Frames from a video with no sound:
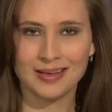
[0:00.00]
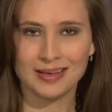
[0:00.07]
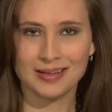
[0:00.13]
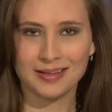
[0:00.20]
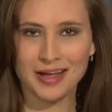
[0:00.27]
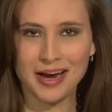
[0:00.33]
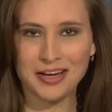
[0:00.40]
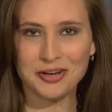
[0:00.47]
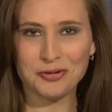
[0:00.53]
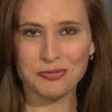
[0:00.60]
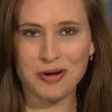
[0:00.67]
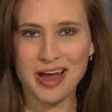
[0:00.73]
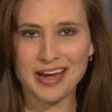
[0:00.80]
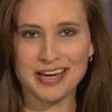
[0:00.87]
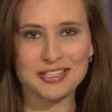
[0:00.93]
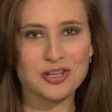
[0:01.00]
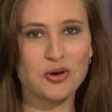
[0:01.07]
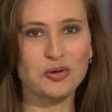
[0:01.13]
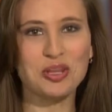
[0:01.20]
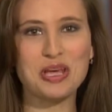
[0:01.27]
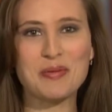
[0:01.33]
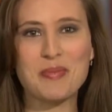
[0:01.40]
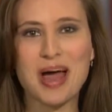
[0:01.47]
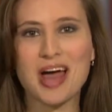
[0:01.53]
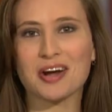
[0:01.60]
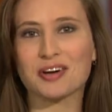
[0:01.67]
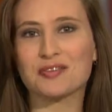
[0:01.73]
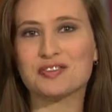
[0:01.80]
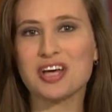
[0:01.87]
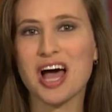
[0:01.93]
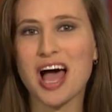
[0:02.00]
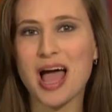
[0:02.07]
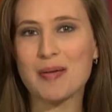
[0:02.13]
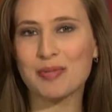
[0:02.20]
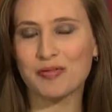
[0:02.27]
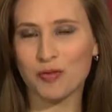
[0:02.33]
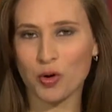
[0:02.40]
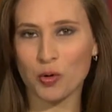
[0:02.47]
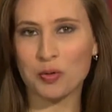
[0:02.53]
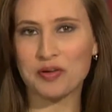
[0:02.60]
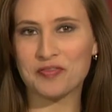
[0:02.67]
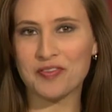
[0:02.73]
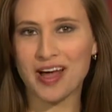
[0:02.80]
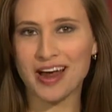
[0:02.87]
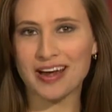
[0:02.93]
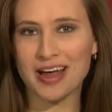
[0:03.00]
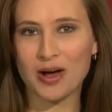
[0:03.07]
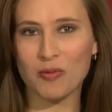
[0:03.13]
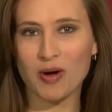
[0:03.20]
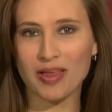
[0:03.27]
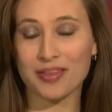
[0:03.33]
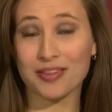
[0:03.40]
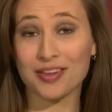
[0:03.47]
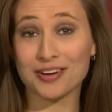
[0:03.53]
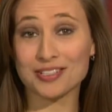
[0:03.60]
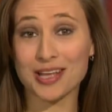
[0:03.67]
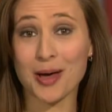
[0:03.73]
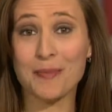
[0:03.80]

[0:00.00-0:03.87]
Clyde, you're right. It's only a matter of time before we find out whether there's